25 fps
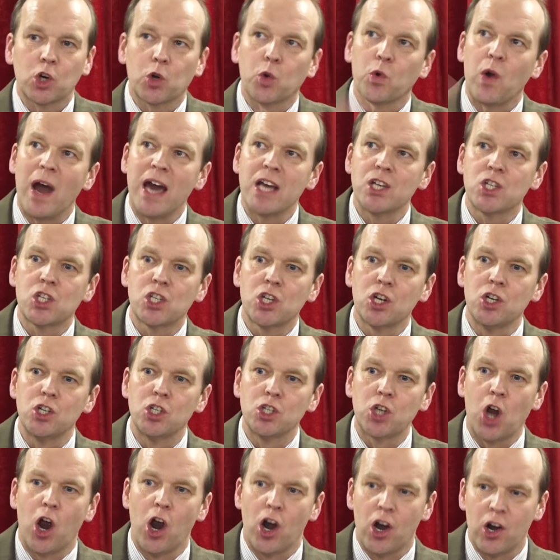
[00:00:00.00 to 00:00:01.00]
Christ
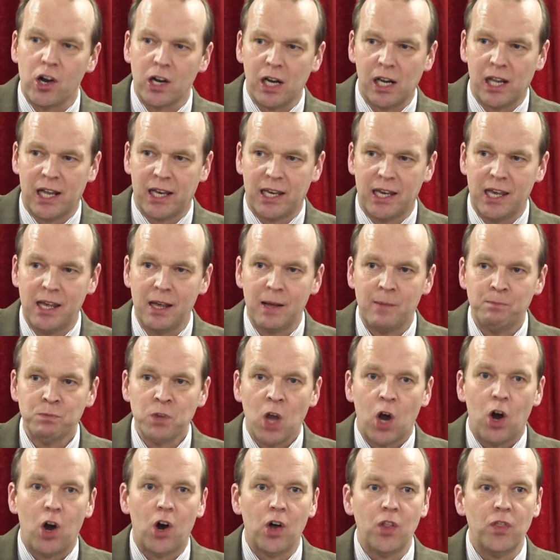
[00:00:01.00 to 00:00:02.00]
eternally
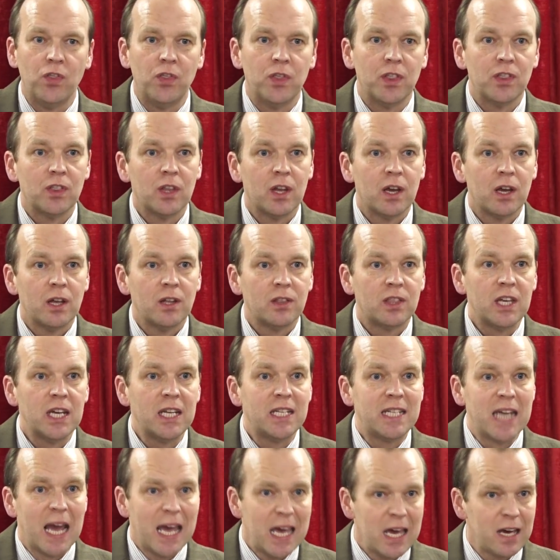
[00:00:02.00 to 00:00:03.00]
on the
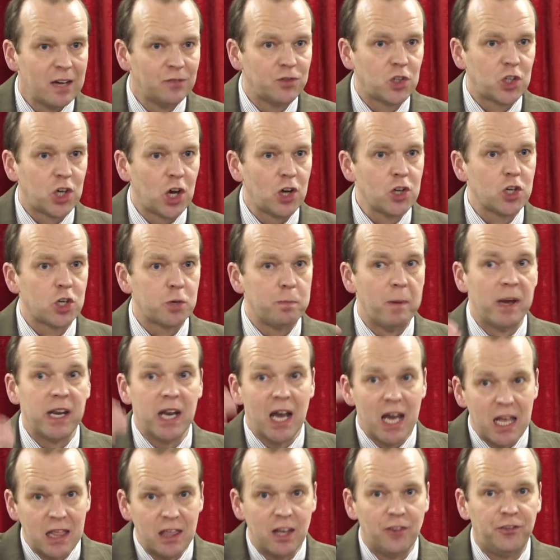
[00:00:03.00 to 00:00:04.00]
day of
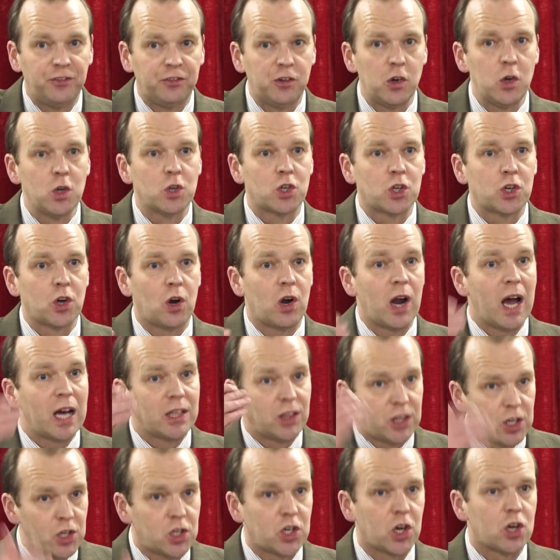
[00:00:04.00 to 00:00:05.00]
judgment in the future
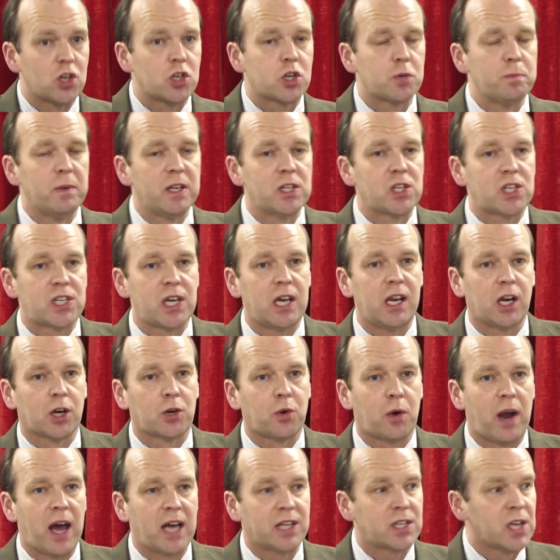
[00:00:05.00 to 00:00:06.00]
at the judgment seat of
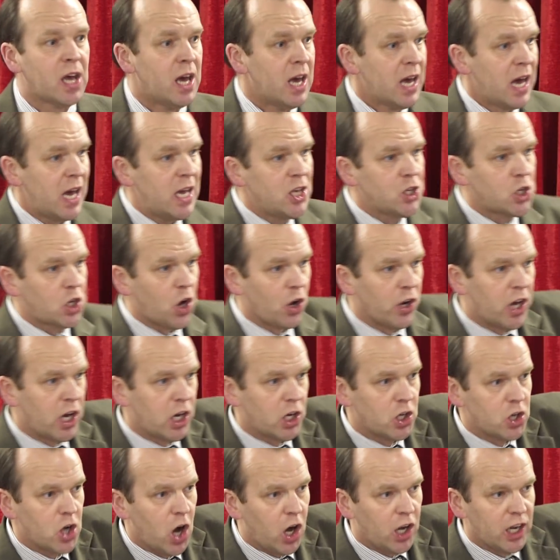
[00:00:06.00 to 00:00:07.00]
Christ, he's going to
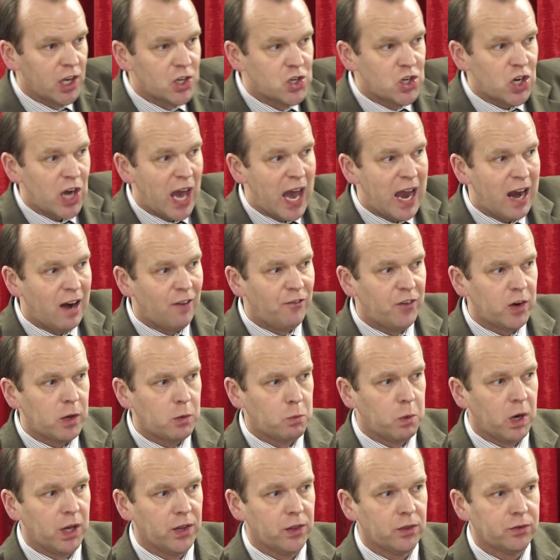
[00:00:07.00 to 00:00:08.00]
acknowledge
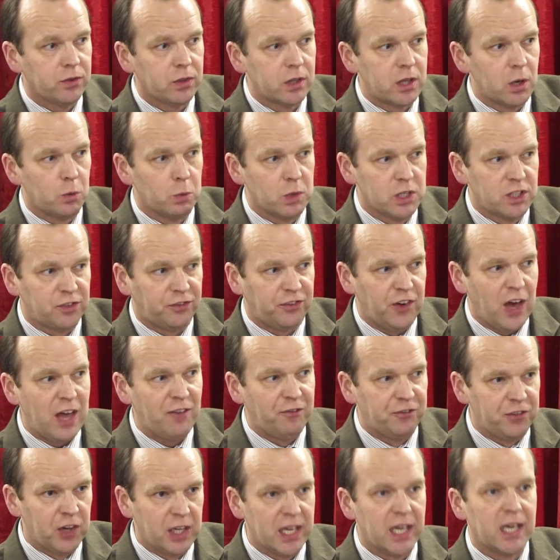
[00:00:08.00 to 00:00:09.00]
everyone that was
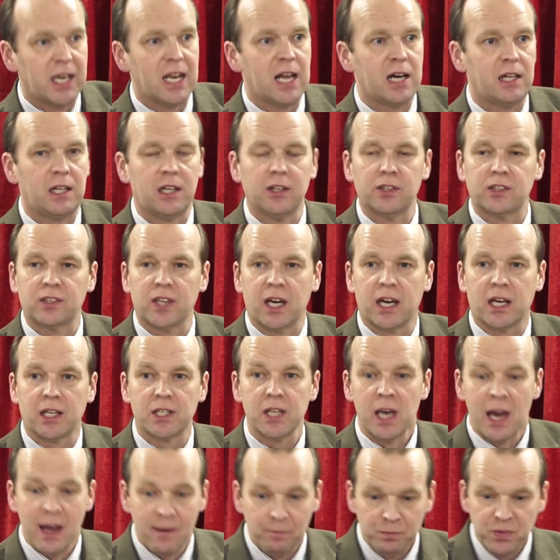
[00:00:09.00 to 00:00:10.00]
faithful in little things.
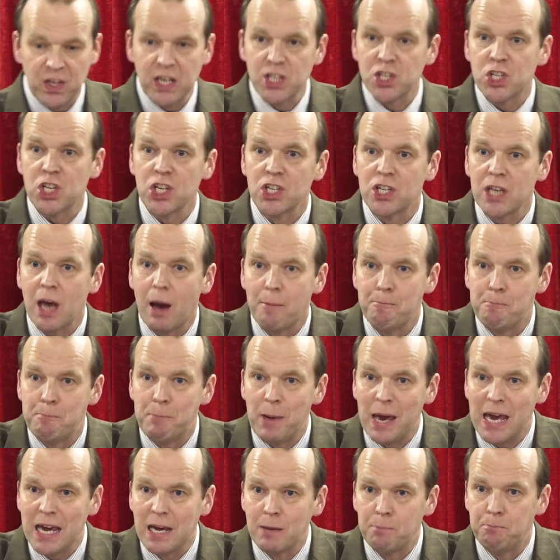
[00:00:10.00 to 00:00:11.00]
This is a
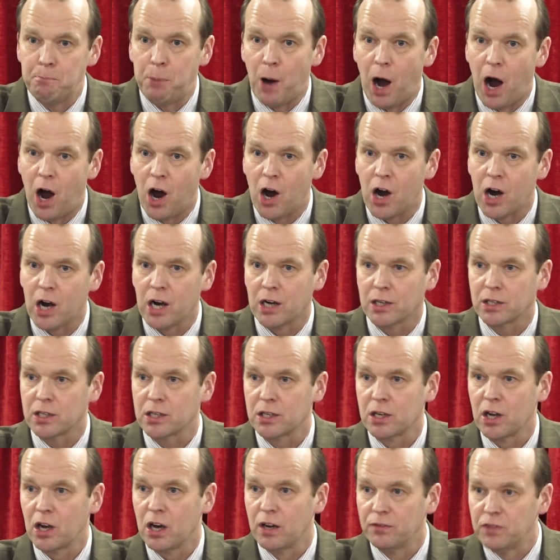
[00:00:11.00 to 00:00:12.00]
big
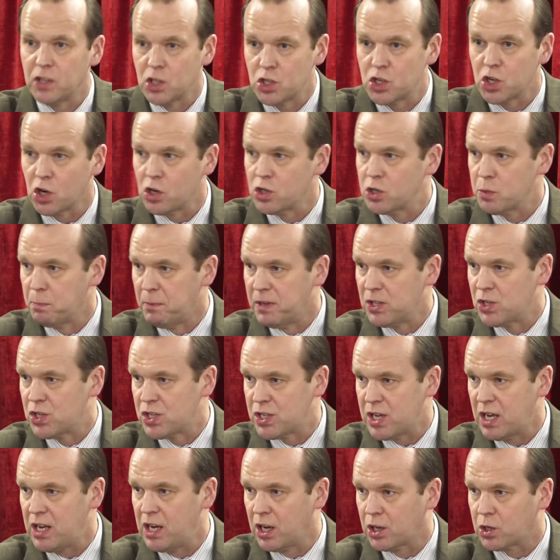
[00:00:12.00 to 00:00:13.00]
part of the judgment
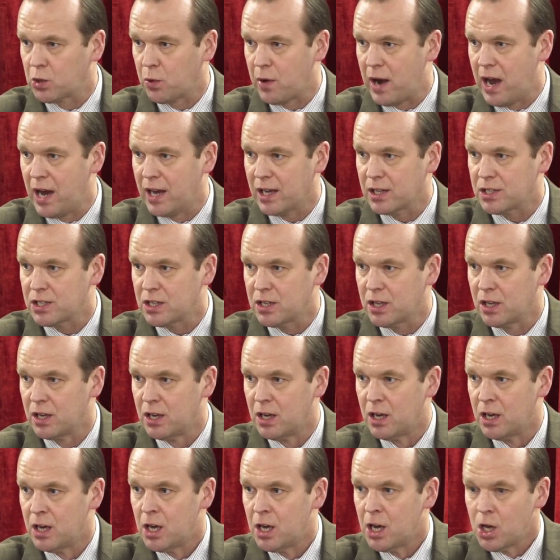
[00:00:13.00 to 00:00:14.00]
seat of Christ.
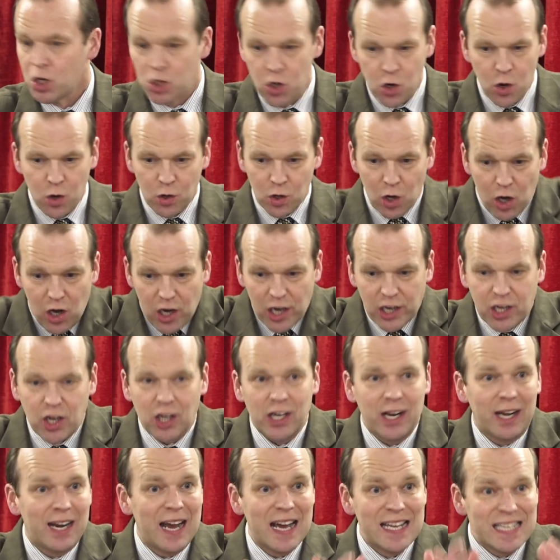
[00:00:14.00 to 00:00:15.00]
Do you look at
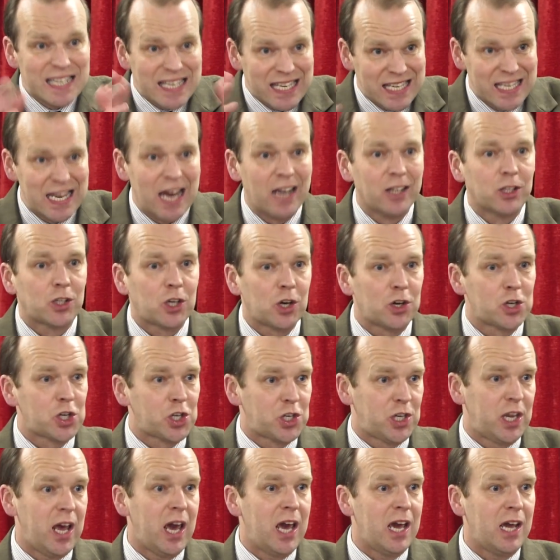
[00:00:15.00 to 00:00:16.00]
it? It's center
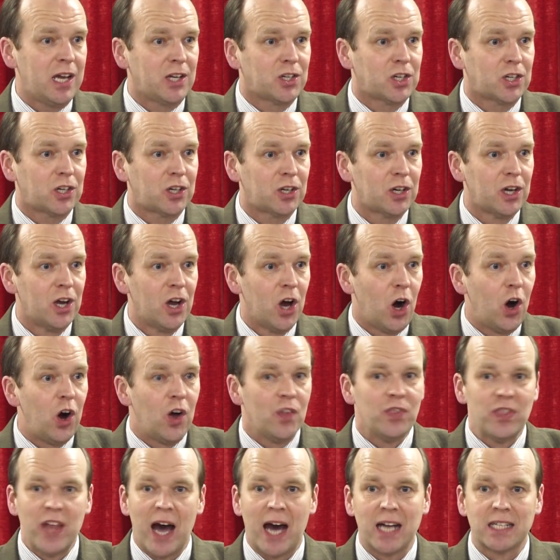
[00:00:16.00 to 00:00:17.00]
stage.
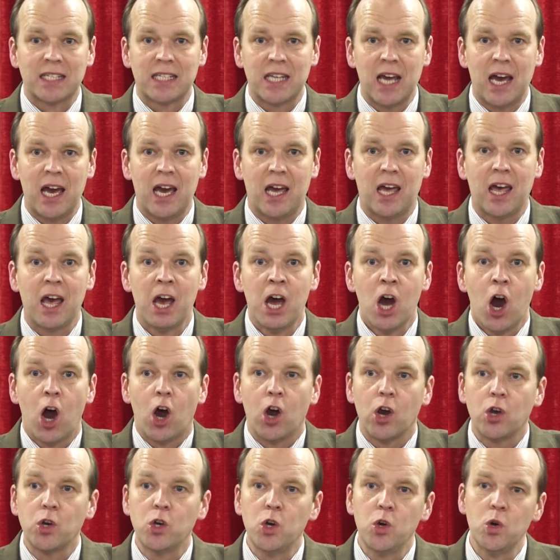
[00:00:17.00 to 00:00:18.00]
On that day,
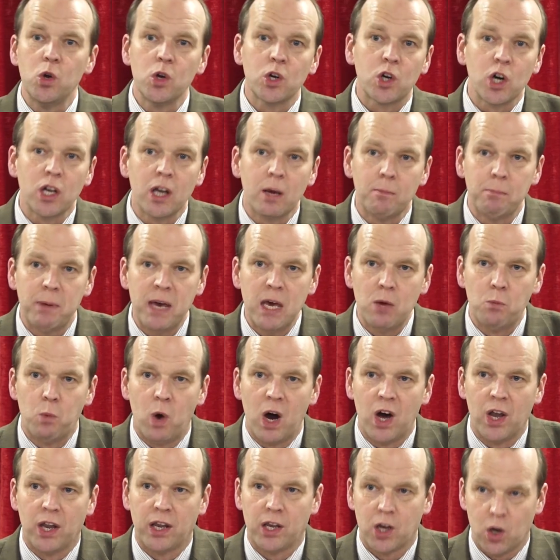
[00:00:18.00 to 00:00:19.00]
are you going to be
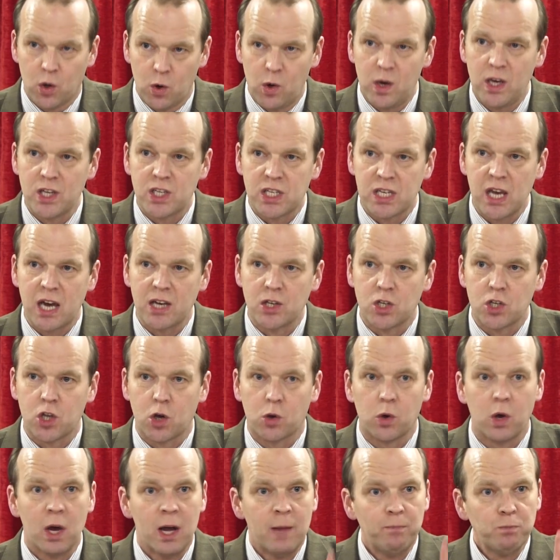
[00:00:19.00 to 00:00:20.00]
one who he says
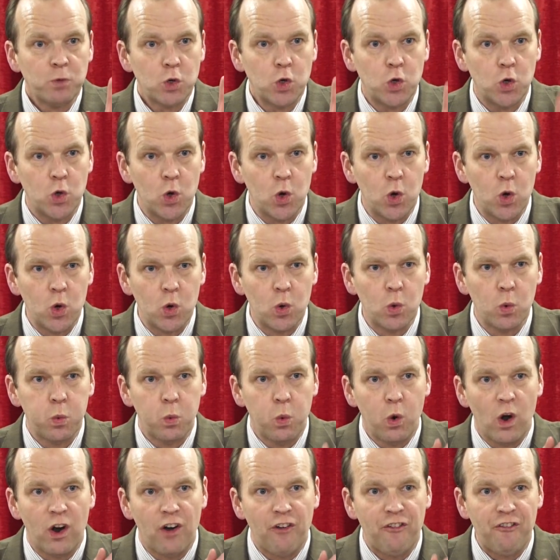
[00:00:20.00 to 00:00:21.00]
to, You
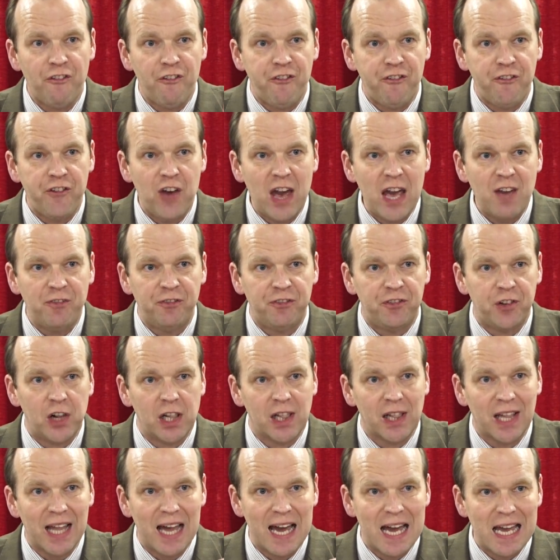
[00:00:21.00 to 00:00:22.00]
were
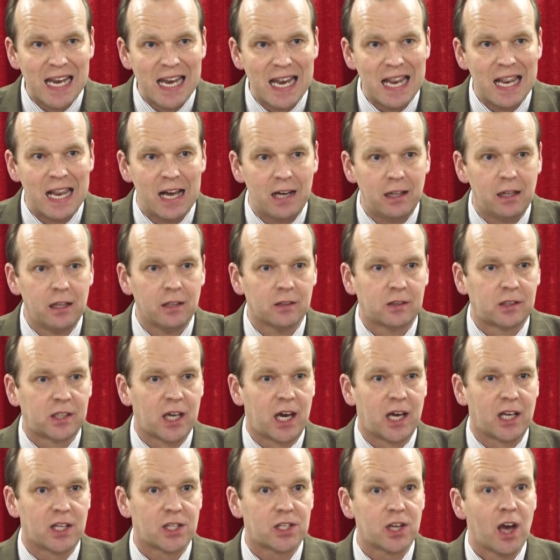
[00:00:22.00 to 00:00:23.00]
faithful in little
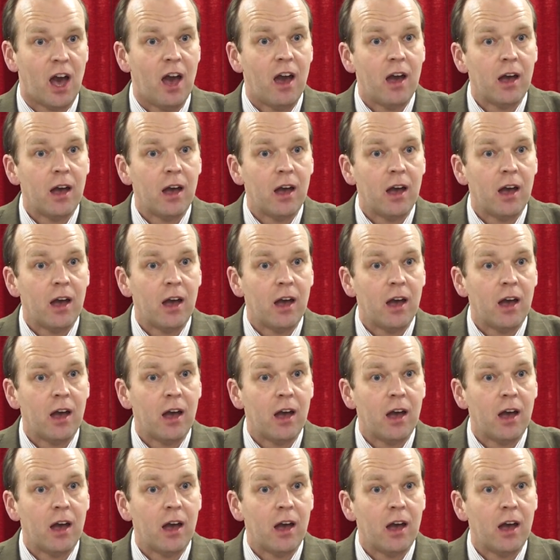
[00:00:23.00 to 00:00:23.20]
things?